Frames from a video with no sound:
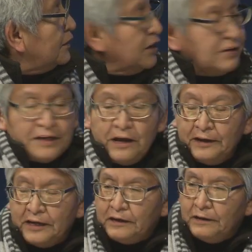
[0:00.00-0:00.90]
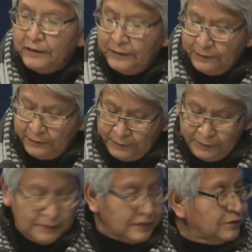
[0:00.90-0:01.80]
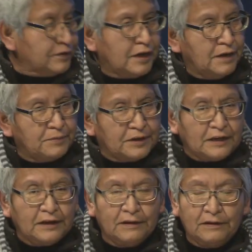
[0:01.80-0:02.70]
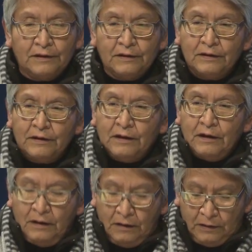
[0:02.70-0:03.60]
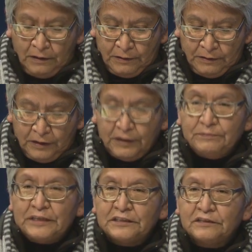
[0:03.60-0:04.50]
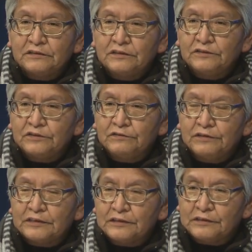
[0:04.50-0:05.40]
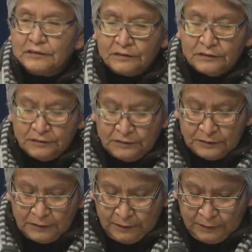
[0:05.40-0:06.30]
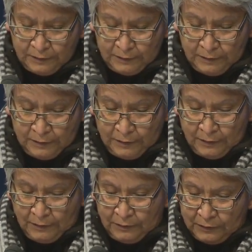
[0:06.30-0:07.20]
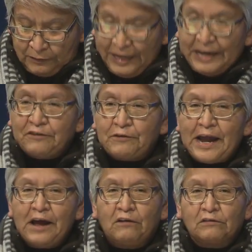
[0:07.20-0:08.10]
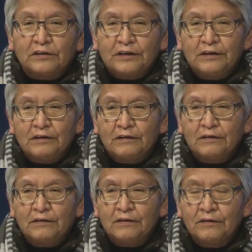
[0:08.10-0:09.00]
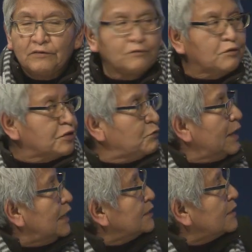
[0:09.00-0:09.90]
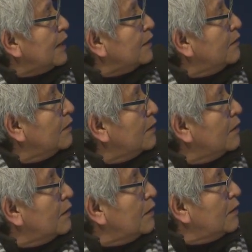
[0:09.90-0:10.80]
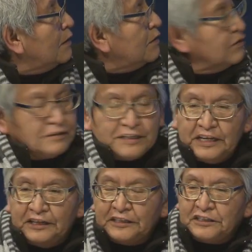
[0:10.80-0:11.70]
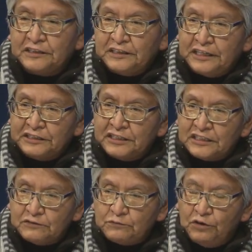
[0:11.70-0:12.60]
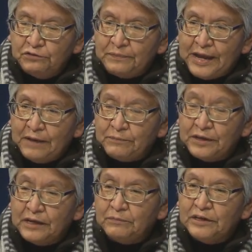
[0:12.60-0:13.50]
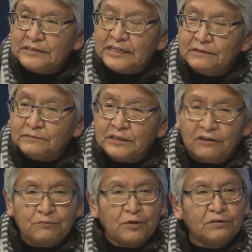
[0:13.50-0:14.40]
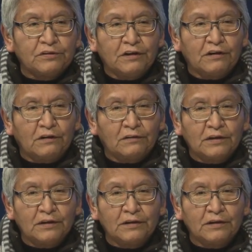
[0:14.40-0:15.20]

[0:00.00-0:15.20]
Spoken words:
Tara Yonke and her company are commissioned to do this lay ground for the ways that there's an indigenous roadmap in museums of protocol.